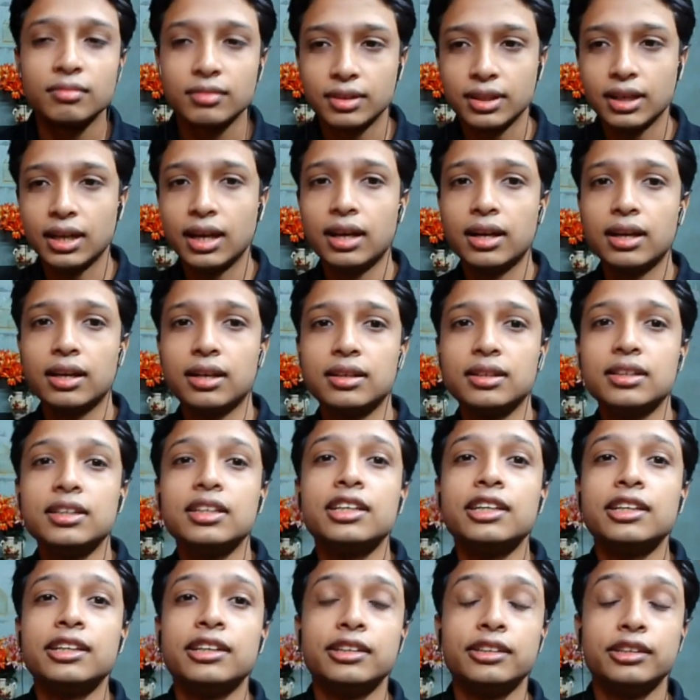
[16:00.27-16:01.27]
Yeah.
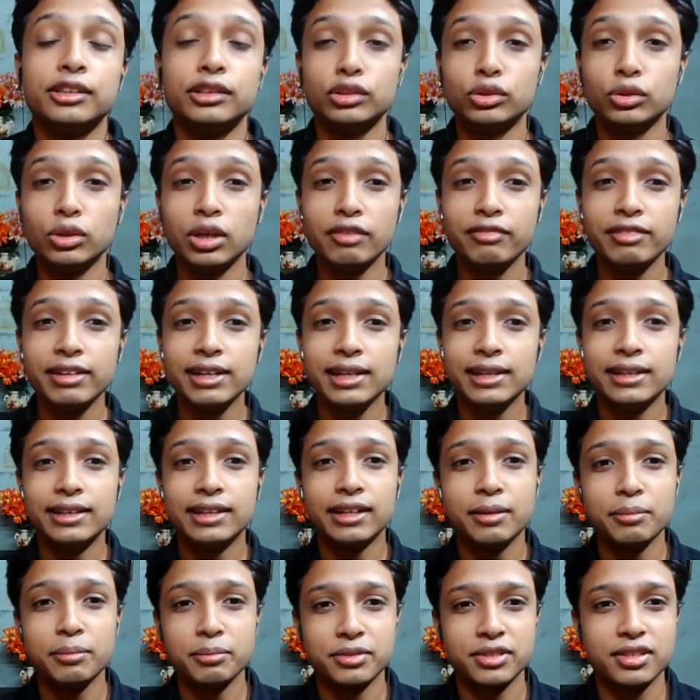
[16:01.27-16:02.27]
Do you have any
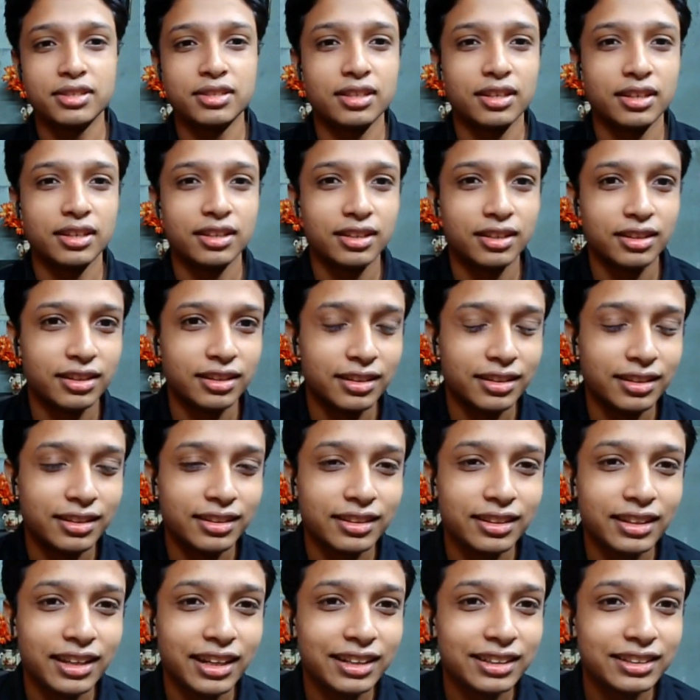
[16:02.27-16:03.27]
dreams
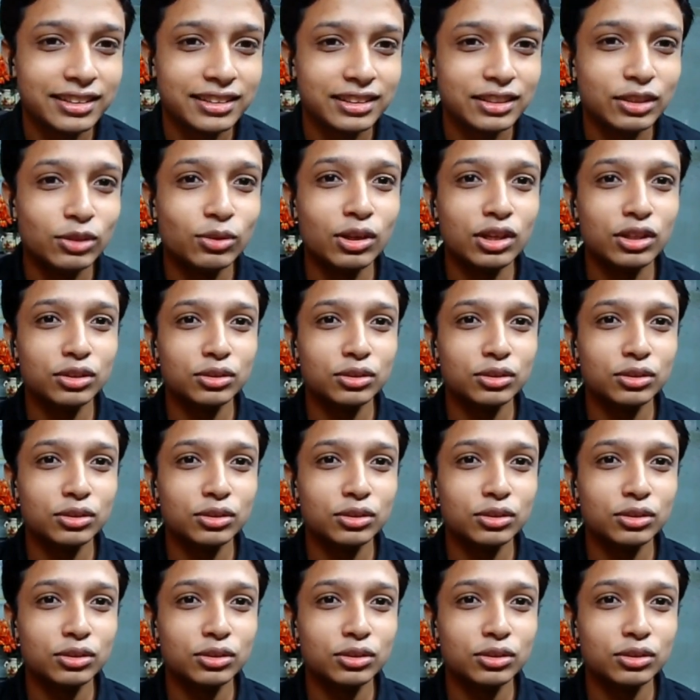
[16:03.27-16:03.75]
that you want